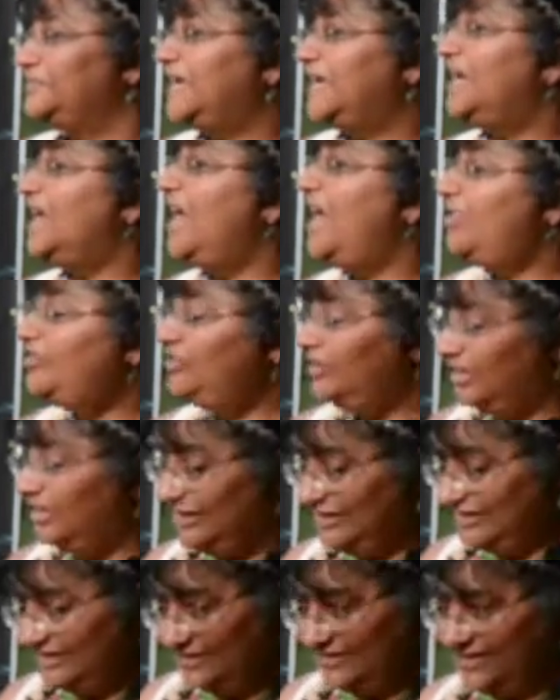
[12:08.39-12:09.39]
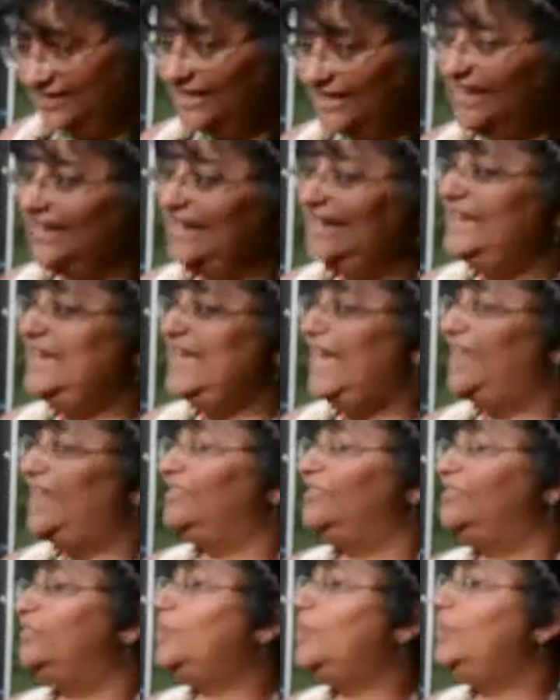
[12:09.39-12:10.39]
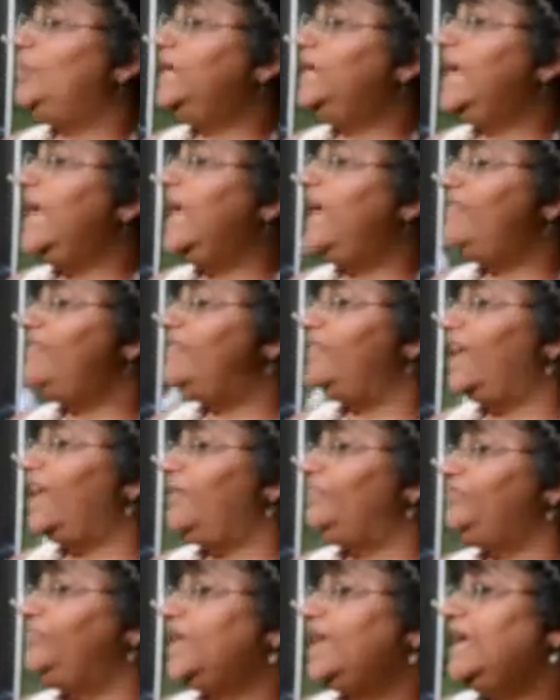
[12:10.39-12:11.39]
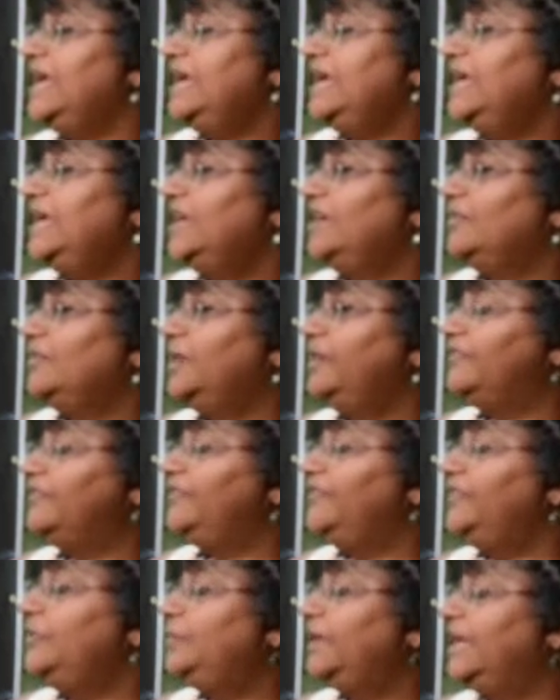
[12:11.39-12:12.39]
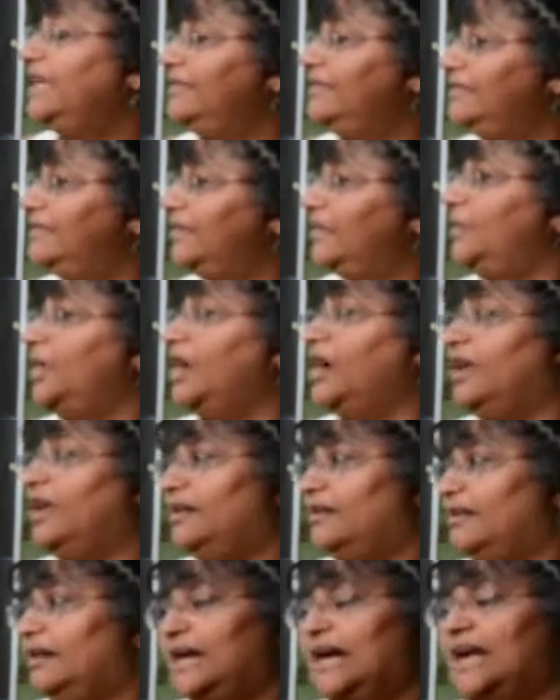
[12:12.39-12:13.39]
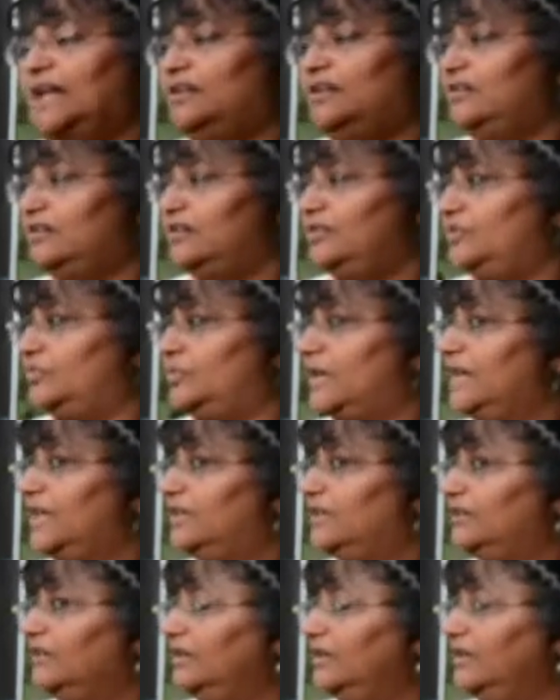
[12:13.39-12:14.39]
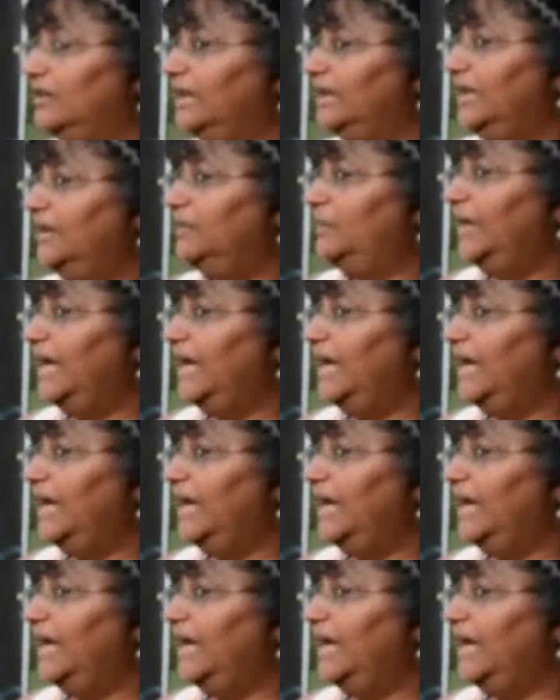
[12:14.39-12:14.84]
And elders, yes. Well, we have a few places that we honor our elders regularly.